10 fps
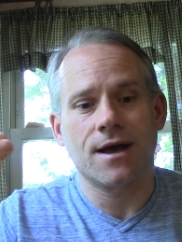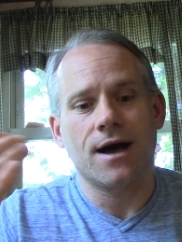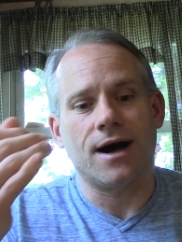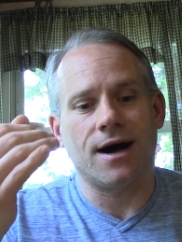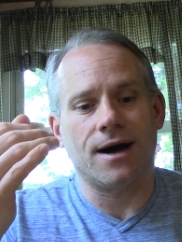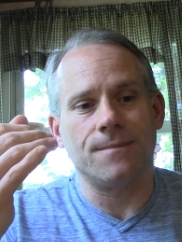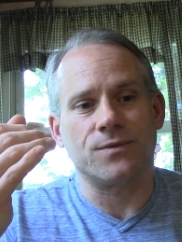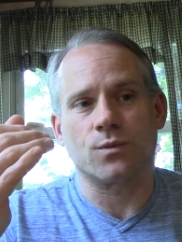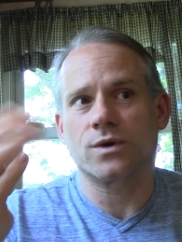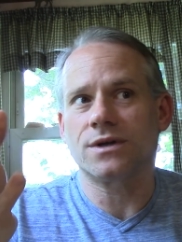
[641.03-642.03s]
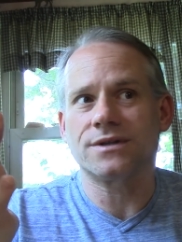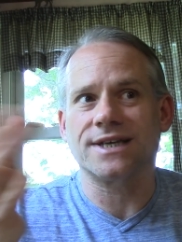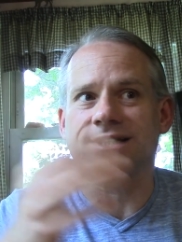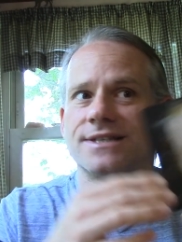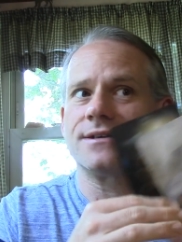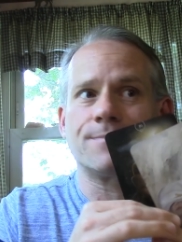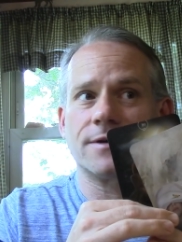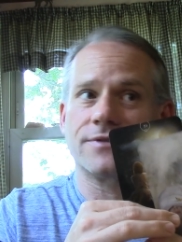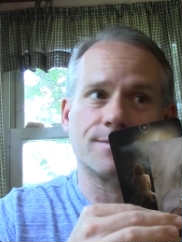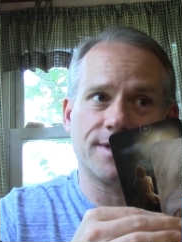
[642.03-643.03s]
Um, the world isn't a
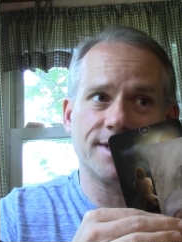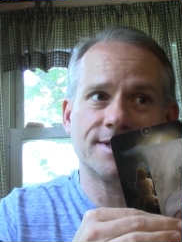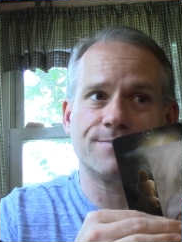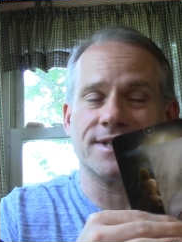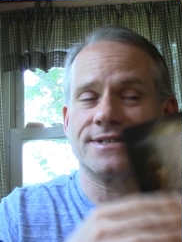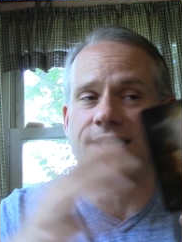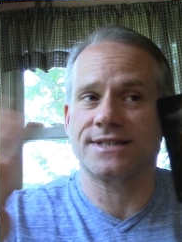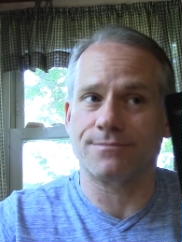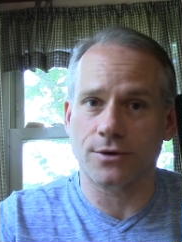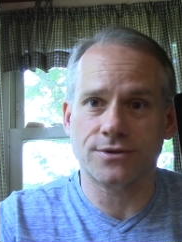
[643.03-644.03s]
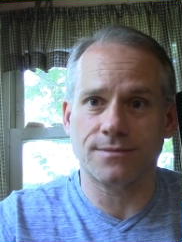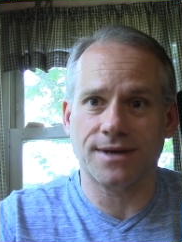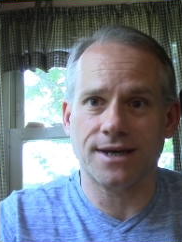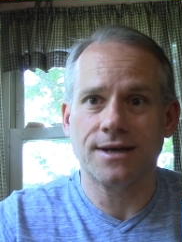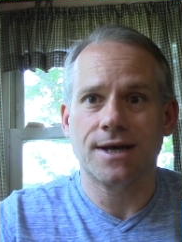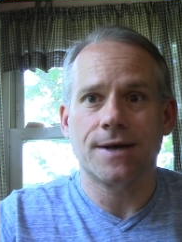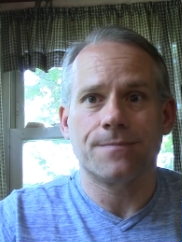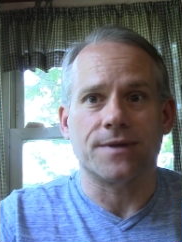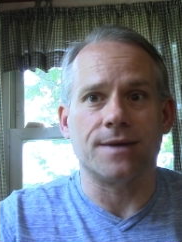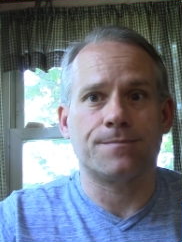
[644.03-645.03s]
perfect place, but it's not supposed to be.
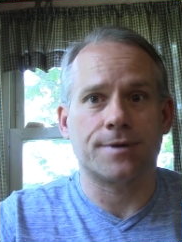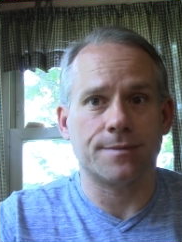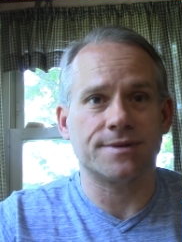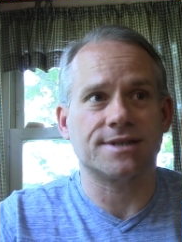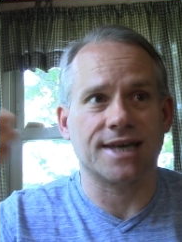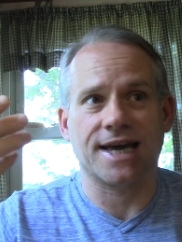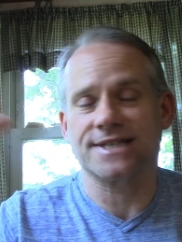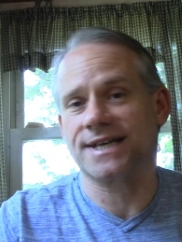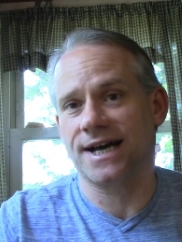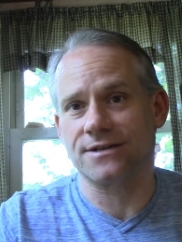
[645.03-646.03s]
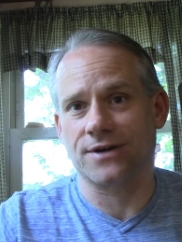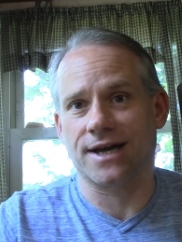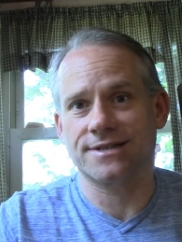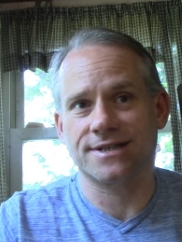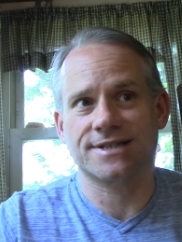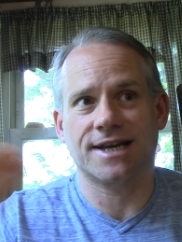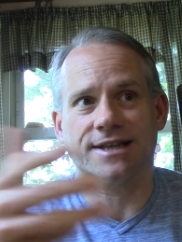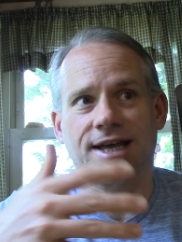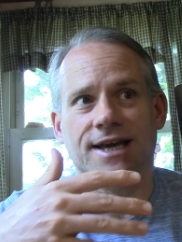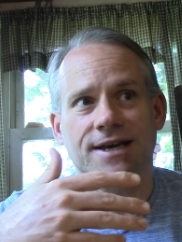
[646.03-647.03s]
It purposely has contrast. It's kind
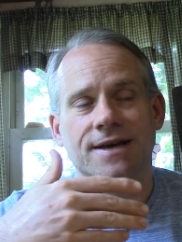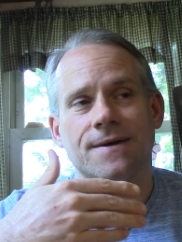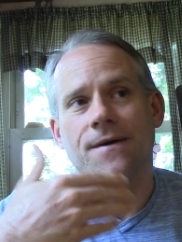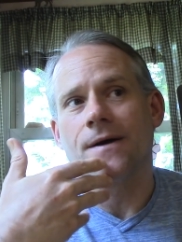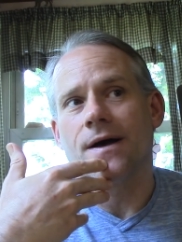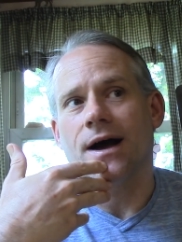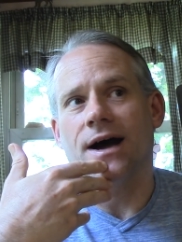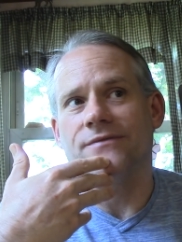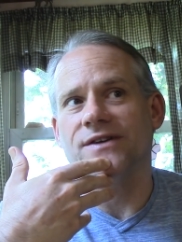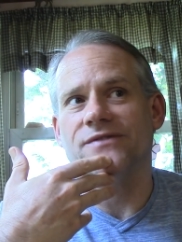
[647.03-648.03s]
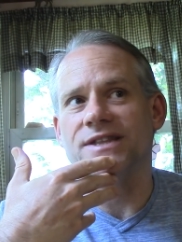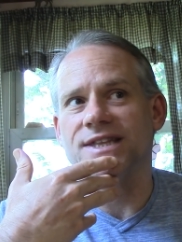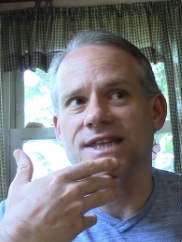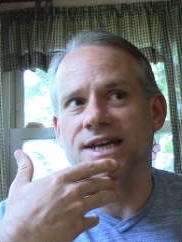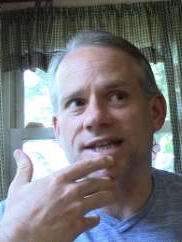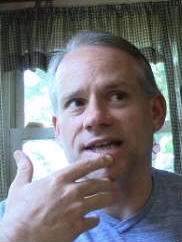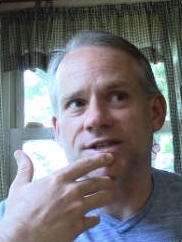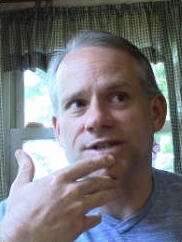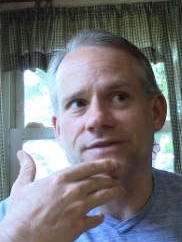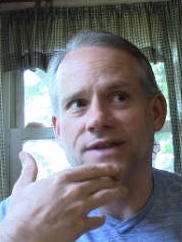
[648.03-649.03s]
of like I've given the
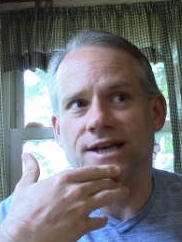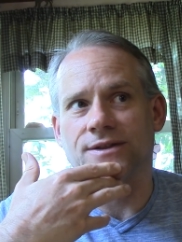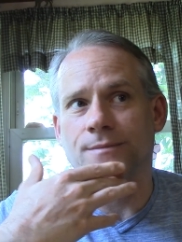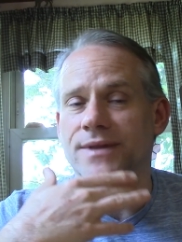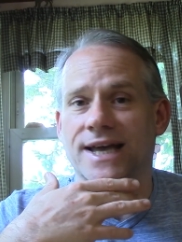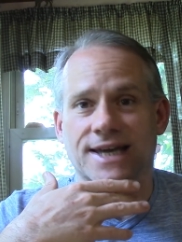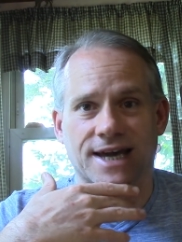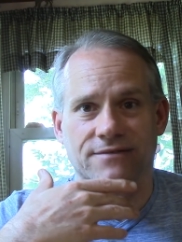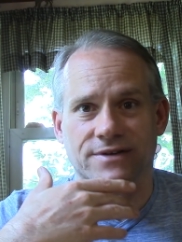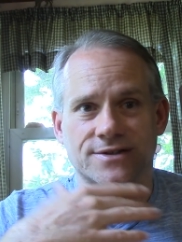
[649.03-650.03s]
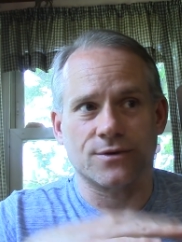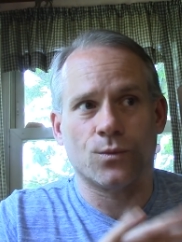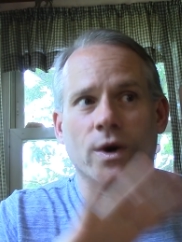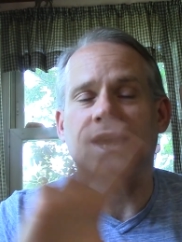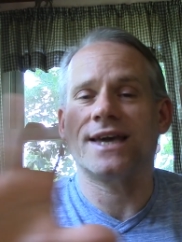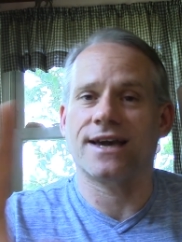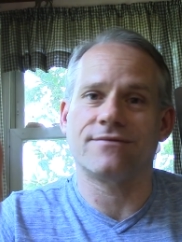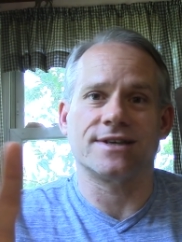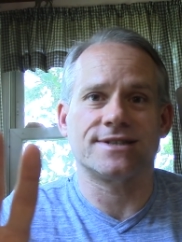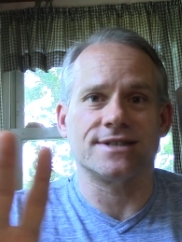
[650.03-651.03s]
analogy of like the blank canvas. The white
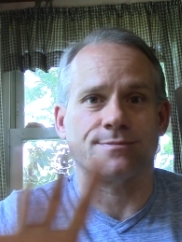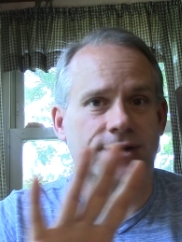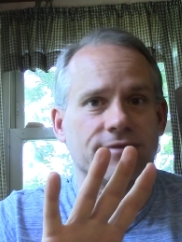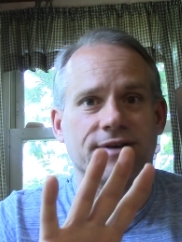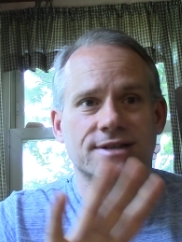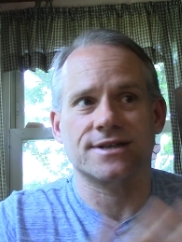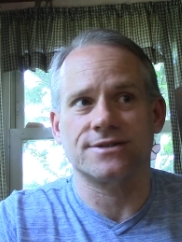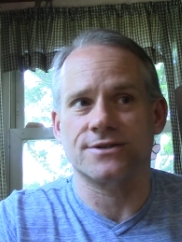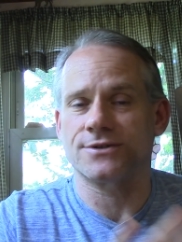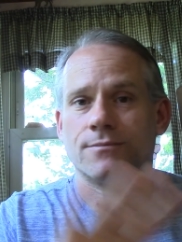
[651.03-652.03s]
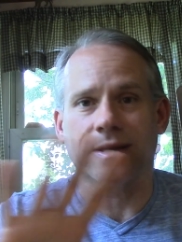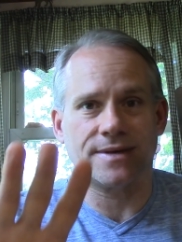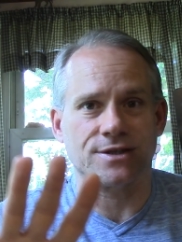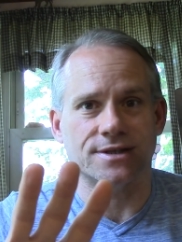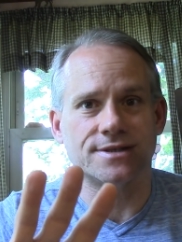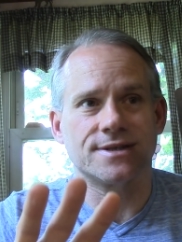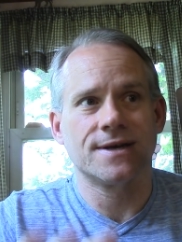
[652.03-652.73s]
canvas is perfect because there's no blemishes.